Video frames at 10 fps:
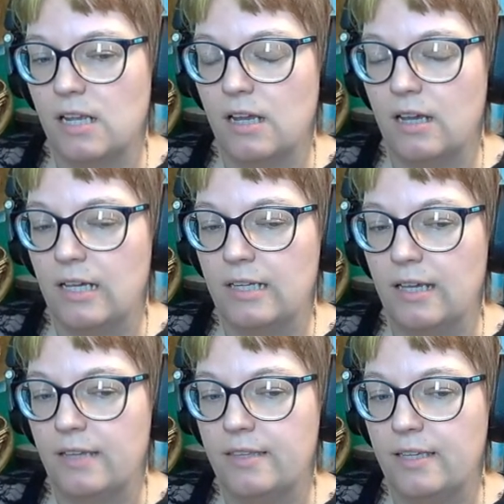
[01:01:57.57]

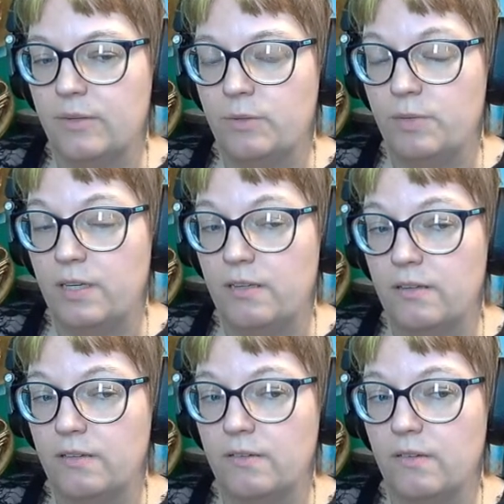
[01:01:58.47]
I think it would
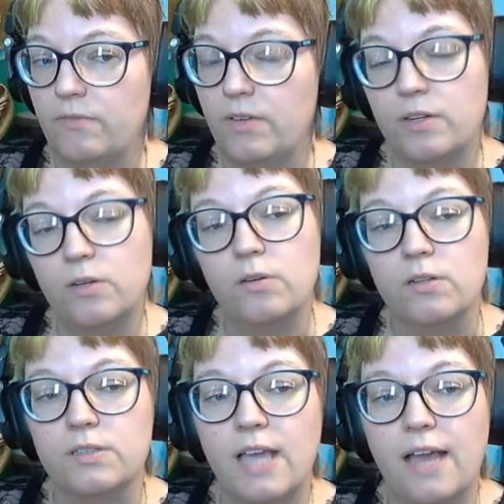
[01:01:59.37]
be very
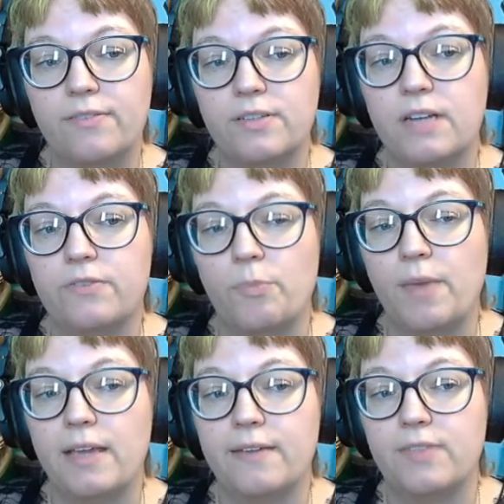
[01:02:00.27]
cool to have kind of a
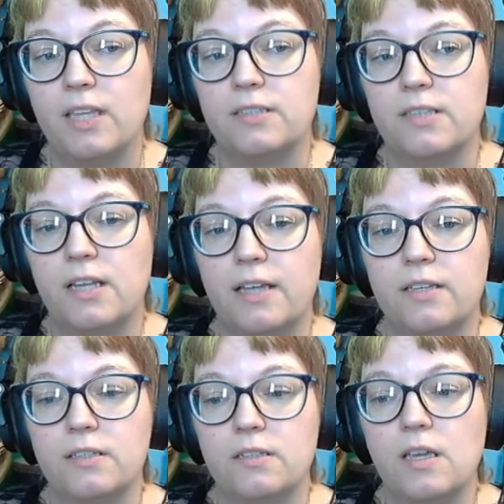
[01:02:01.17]
bank of things that I
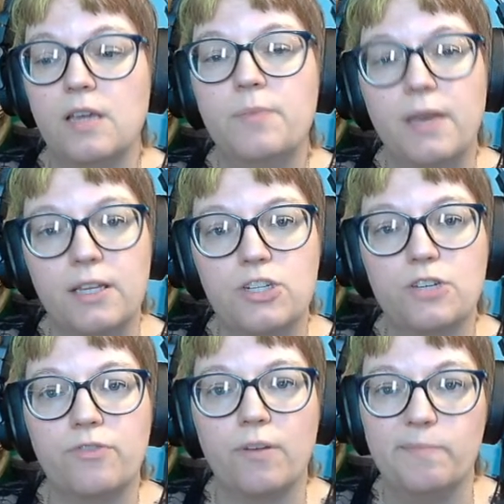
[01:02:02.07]
could pitch
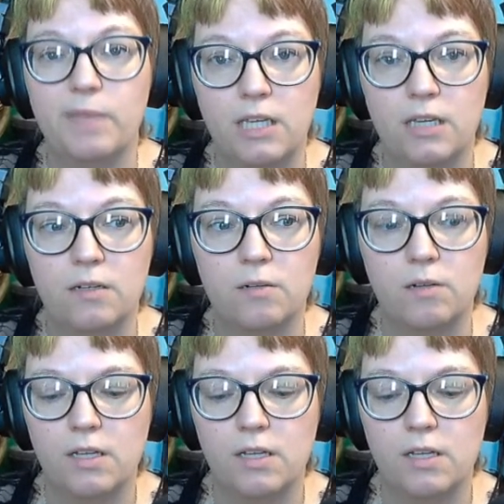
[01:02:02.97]
from Midio